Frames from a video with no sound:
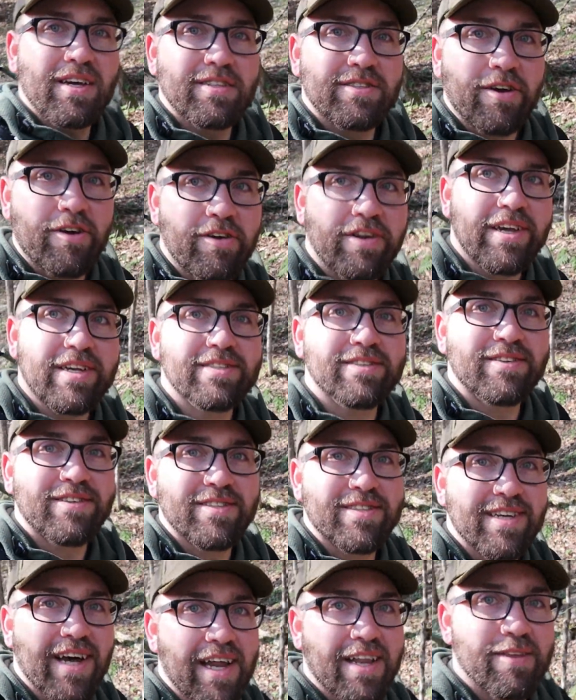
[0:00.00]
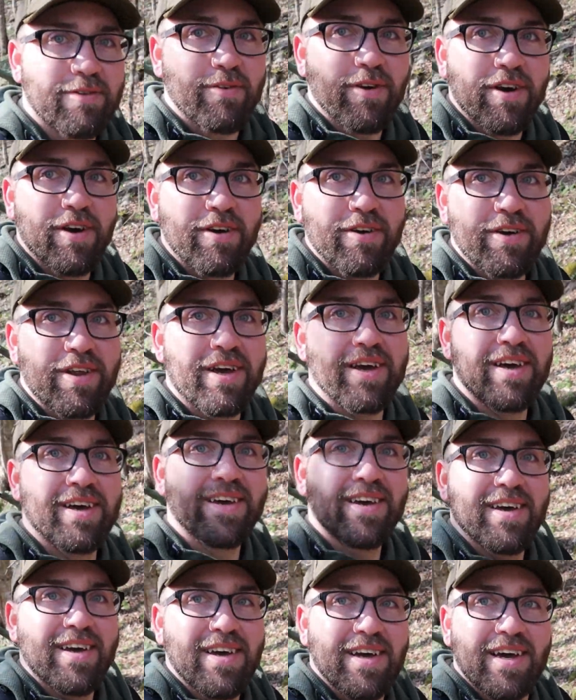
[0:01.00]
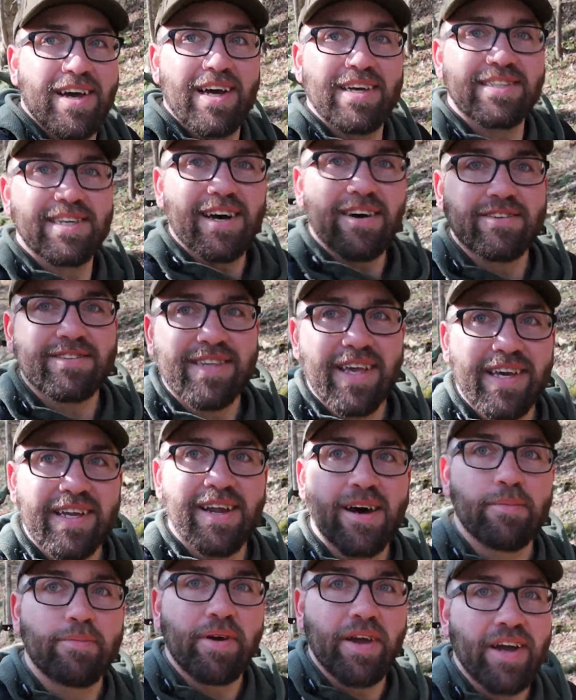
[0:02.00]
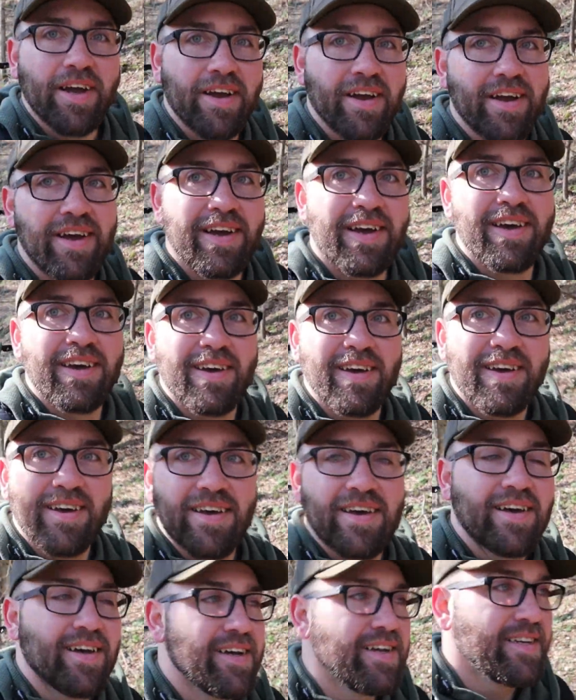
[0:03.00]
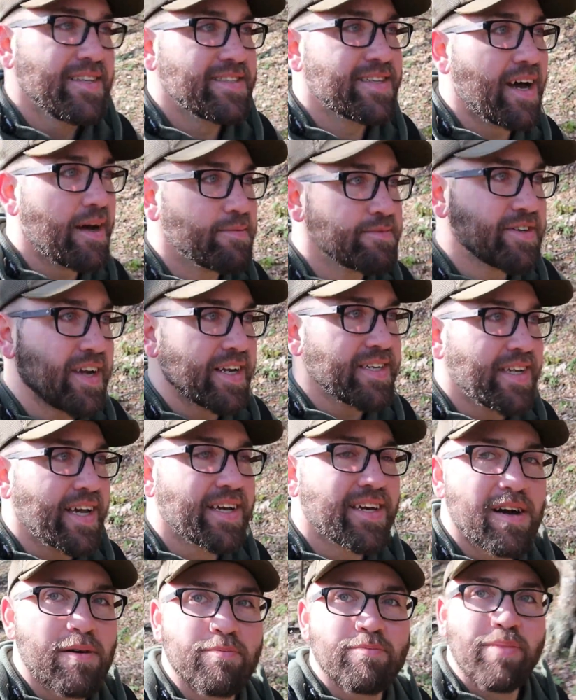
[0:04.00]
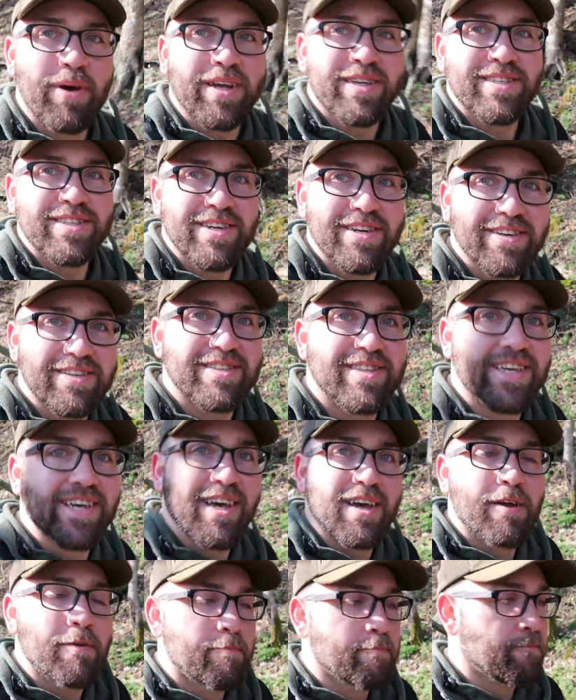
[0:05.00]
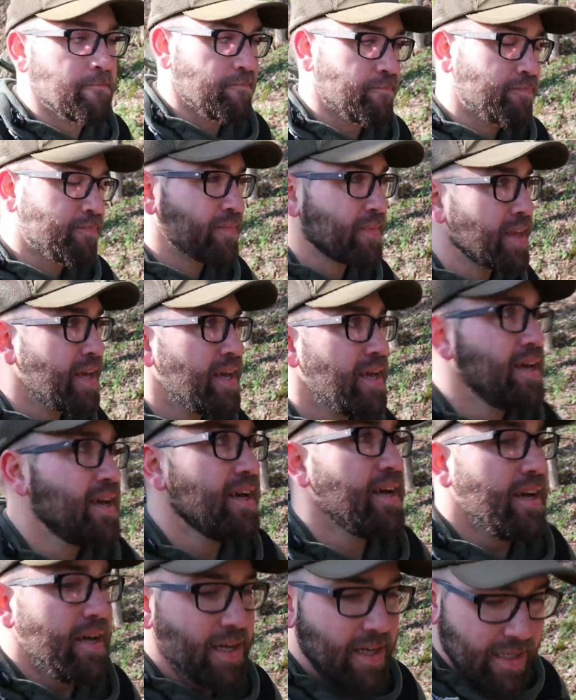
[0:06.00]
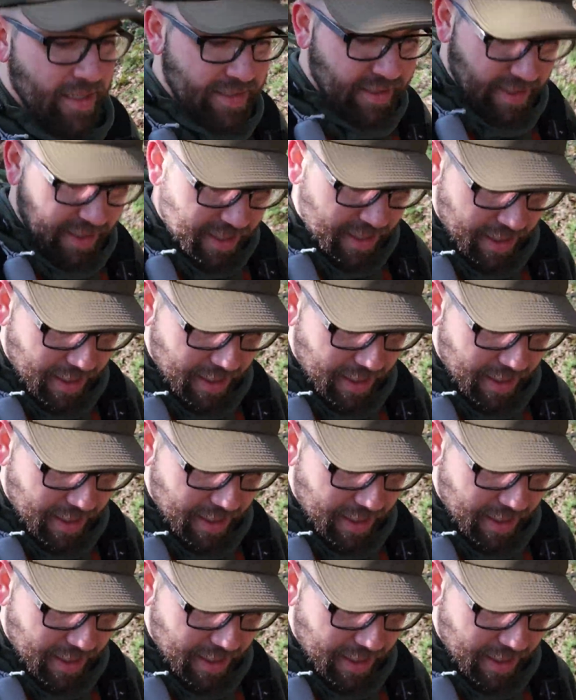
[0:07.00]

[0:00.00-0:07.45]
turkeys on the side of the road as I was getting up here. Stopped, tried to take a couple pictures. It's